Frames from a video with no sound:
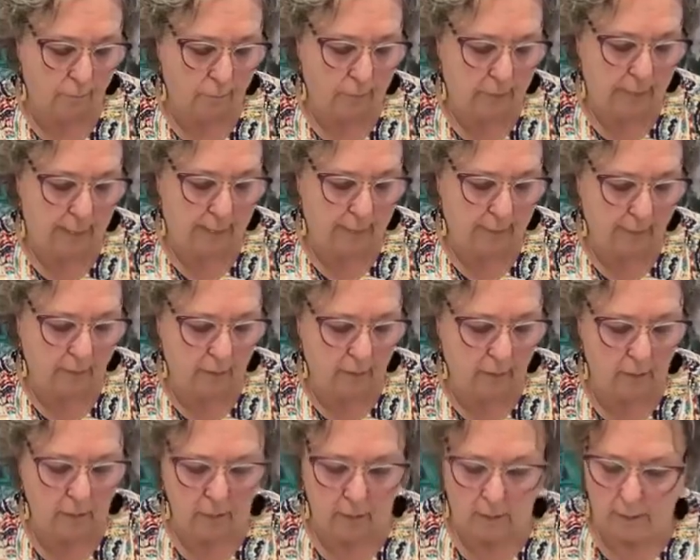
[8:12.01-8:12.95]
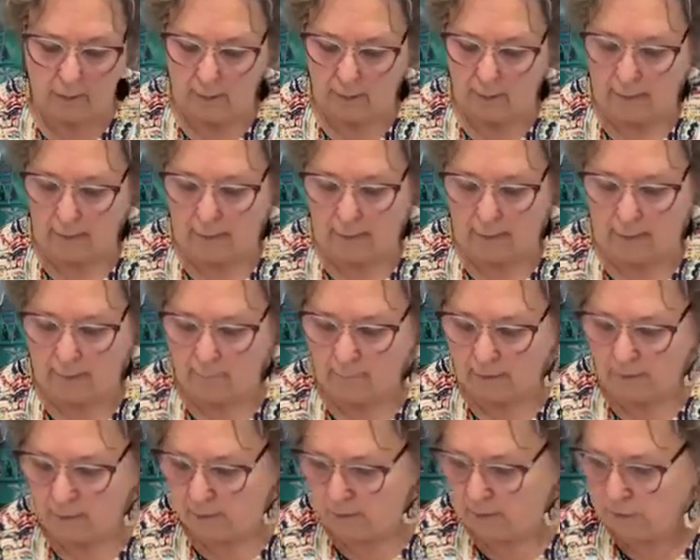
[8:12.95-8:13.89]
black. And
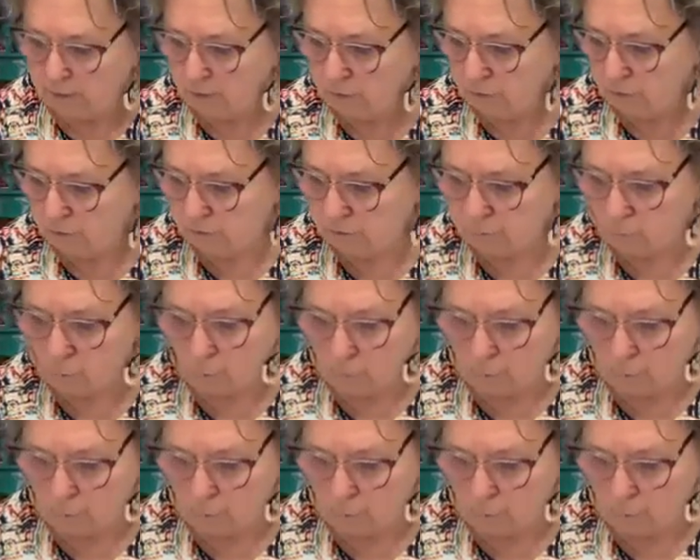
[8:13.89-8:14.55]
I'm going to use the